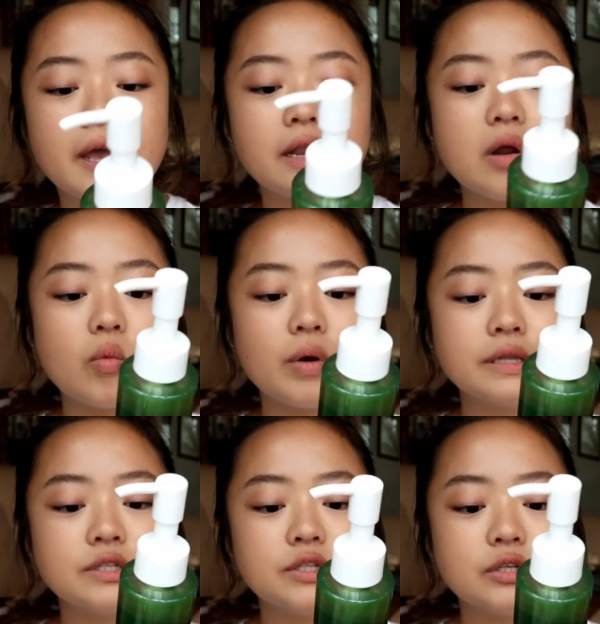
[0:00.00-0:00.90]
then
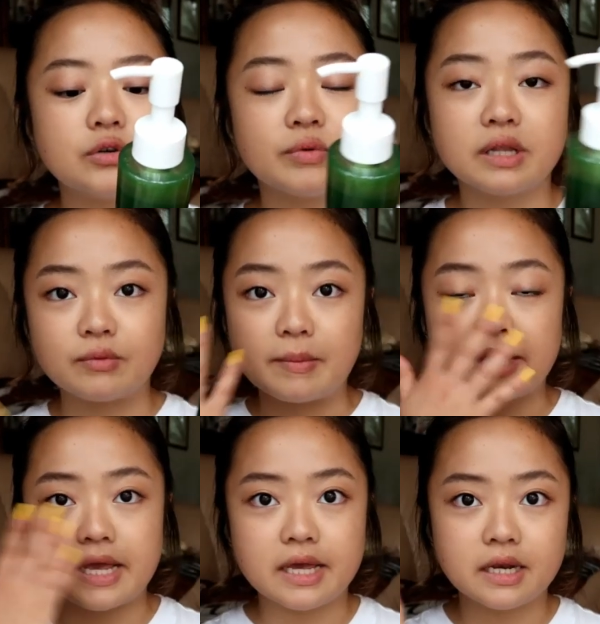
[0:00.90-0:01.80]
once you really rub
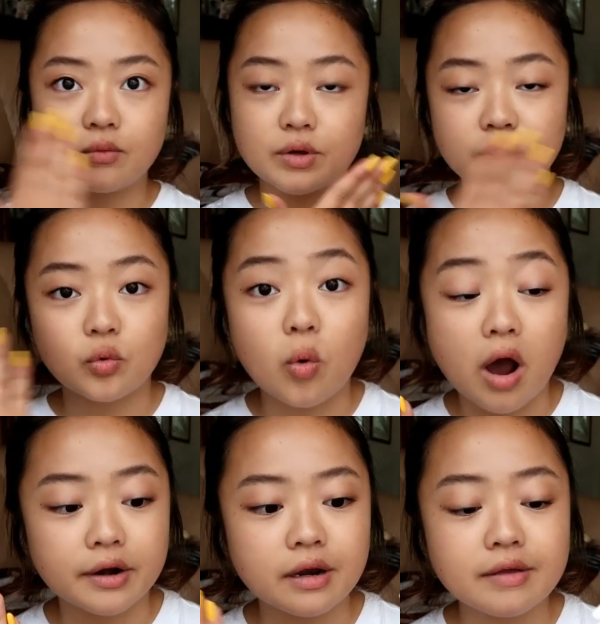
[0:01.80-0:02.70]
it in with the
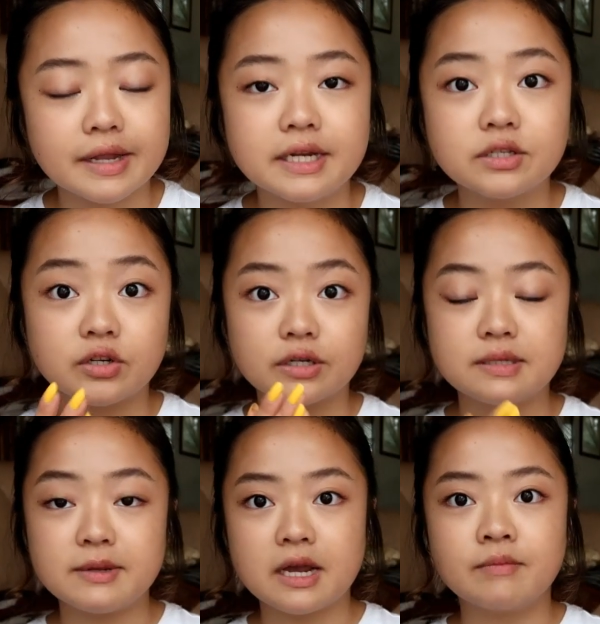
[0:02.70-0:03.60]
water, then it
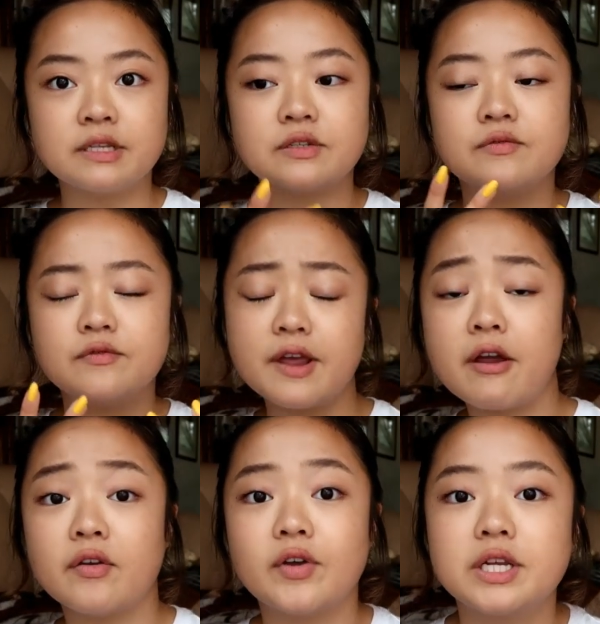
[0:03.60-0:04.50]
starts to become this
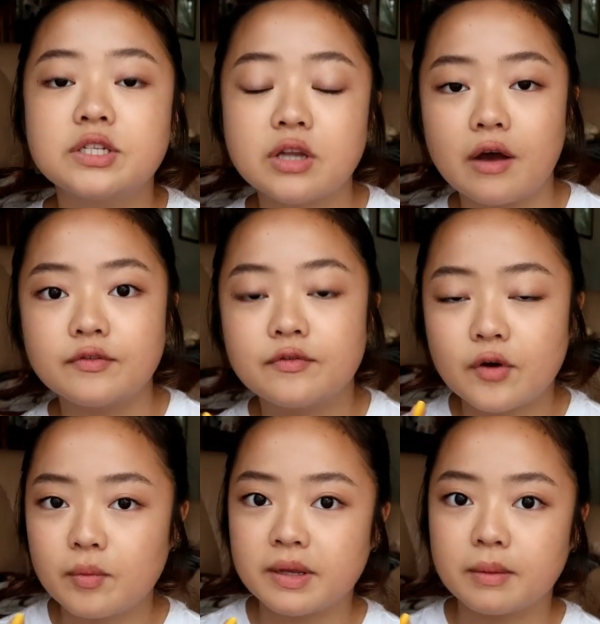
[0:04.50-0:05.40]
very, very soft
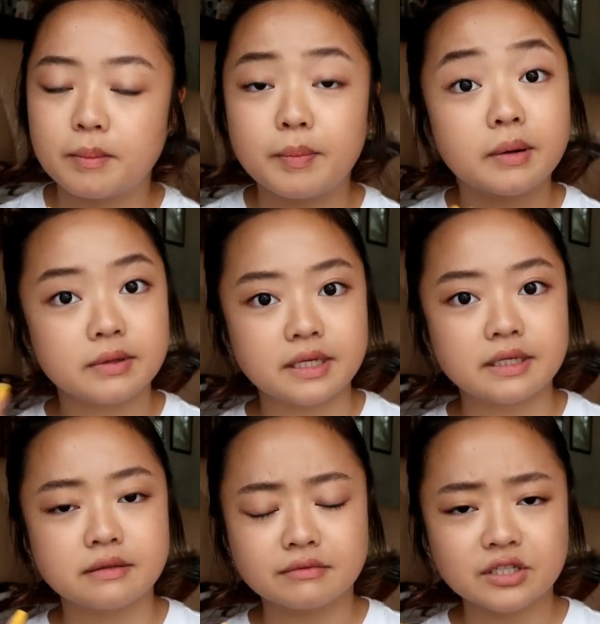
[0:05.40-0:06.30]
foaming
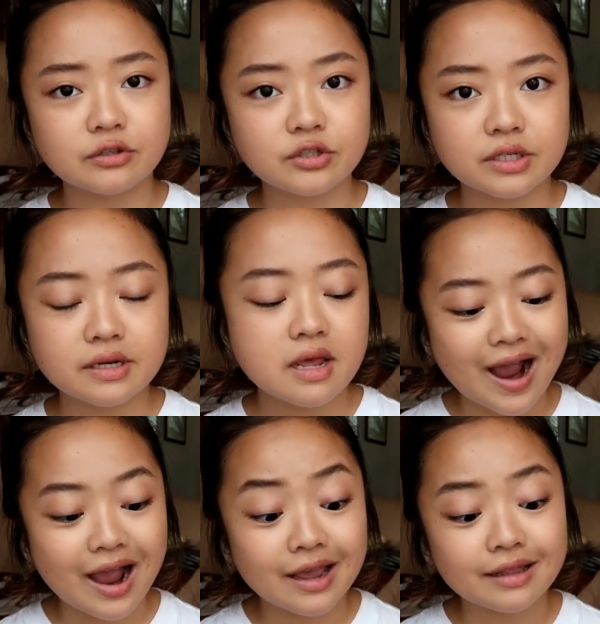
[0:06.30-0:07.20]
bubbling solution.
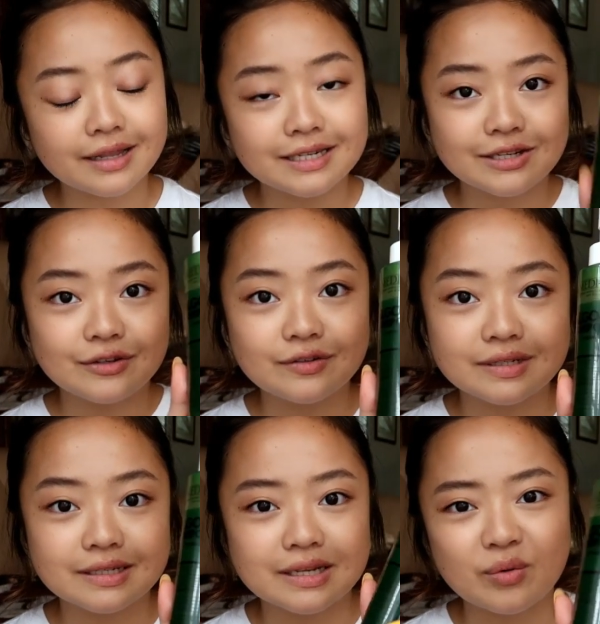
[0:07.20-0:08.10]
I like to
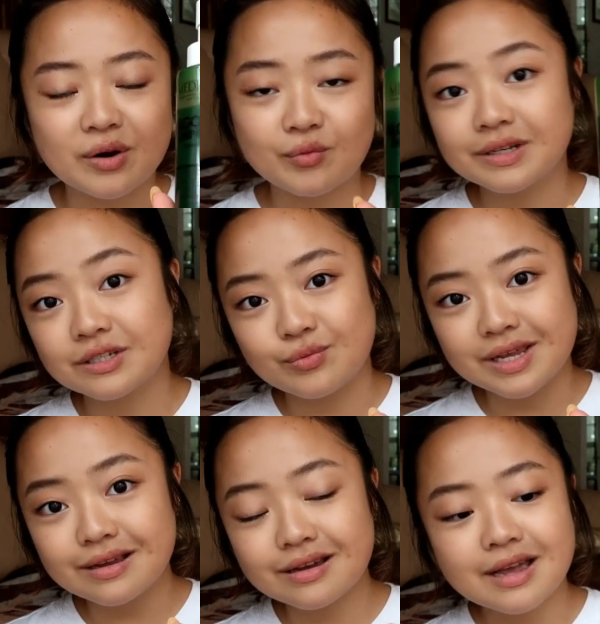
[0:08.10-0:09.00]
use this around once a
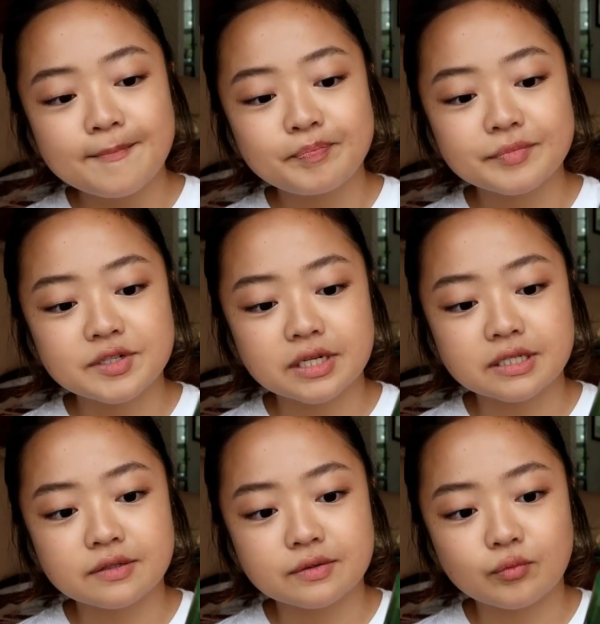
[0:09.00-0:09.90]
week
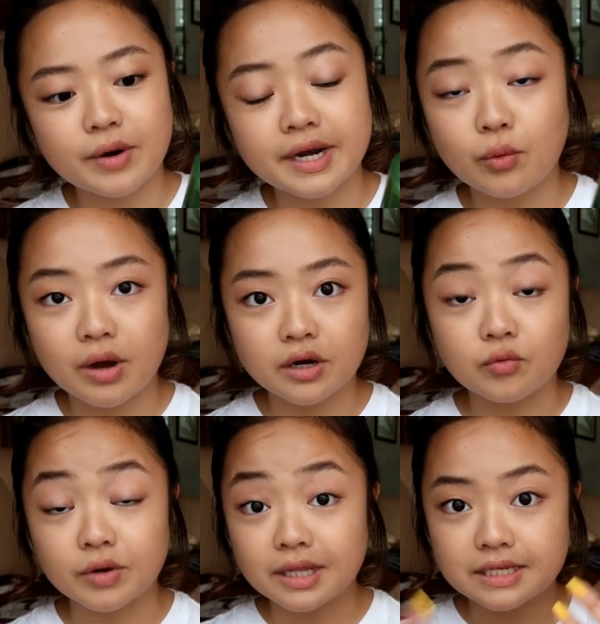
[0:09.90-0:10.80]
just when I want a
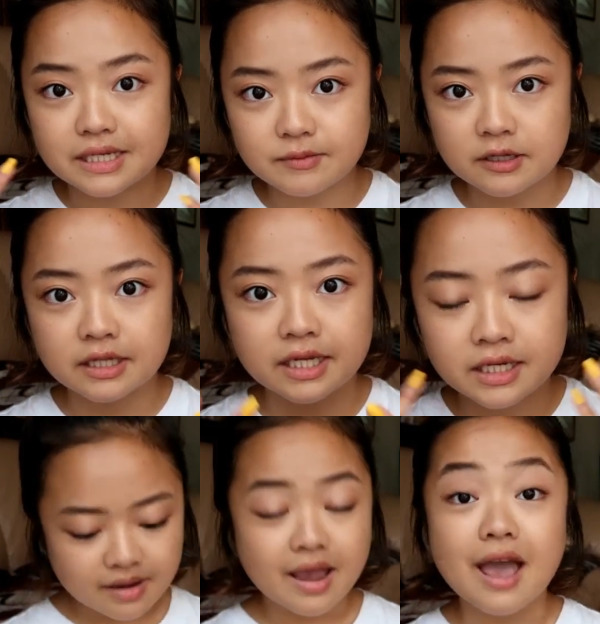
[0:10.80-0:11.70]
really deep
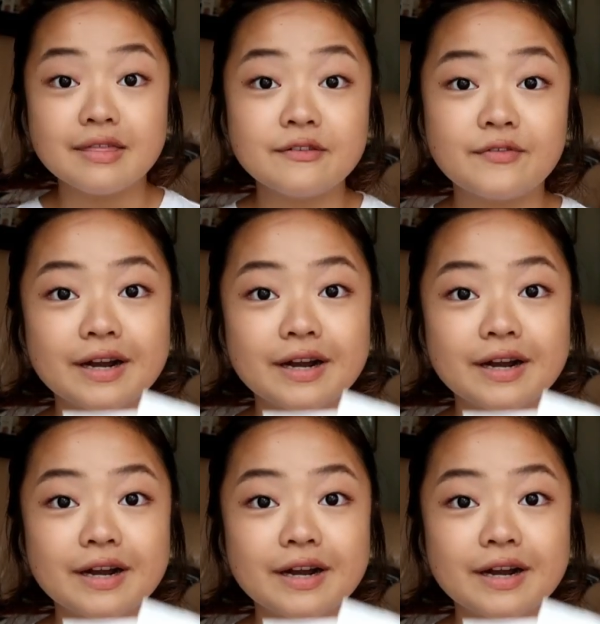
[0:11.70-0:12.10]
clean. And then